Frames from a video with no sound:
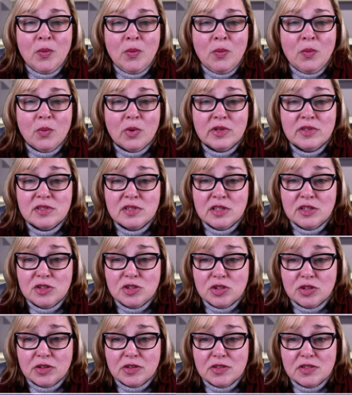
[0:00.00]
Once the
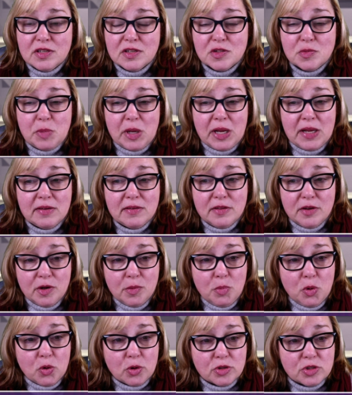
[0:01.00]
insurance has paid their
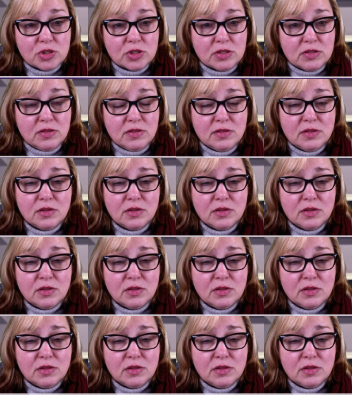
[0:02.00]
portion,